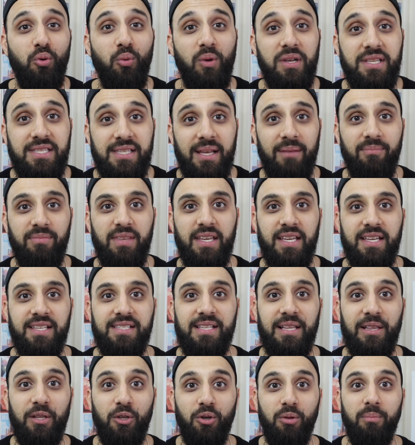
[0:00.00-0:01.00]
when something
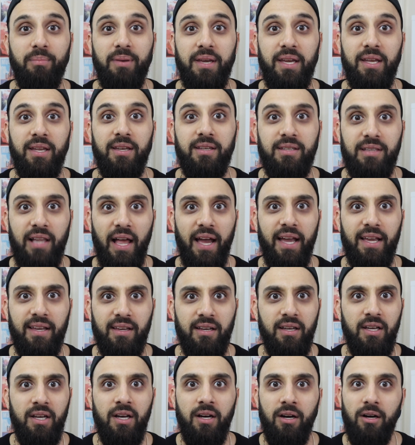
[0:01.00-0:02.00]
is a little bit
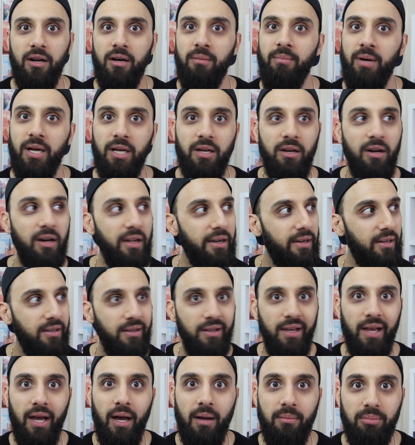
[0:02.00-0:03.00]
like, oh my God, I don't
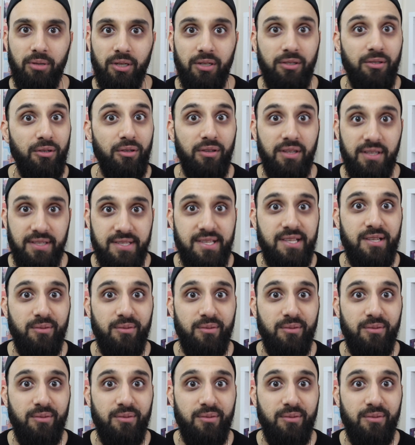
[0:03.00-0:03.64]
know how I'm going to do this.